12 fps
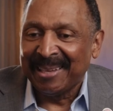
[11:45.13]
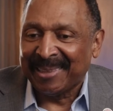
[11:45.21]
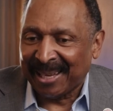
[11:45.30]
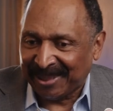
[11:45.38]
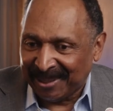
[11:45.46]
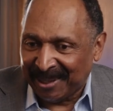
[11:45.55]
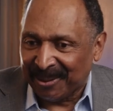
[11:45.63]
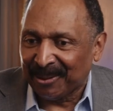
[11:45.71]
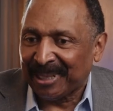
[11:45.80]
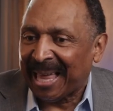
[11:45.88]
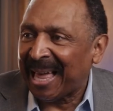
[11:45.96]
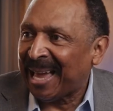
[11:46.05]
that's another
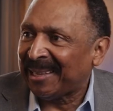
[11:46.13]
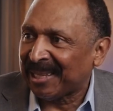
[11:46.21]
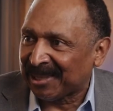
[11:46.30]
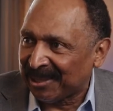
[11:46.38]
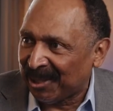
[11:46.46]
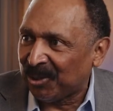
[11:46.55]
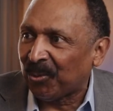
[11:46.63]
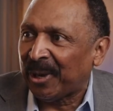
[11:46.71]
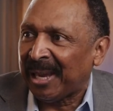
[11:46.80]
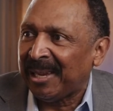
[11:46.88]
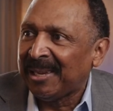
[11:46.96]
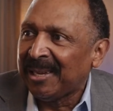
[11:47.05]
lie, that's another
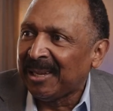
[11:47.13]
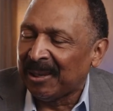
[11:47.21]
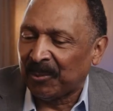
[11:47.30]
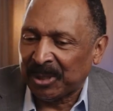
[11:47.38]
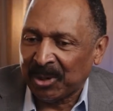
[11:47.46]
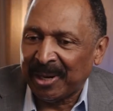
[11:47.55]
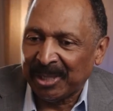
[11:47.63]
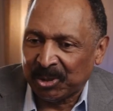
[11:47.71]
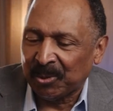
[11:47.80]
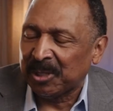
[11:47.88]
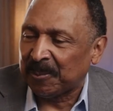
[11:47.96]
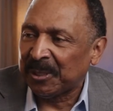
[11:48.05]
way in which our
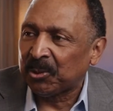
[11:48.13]
history has been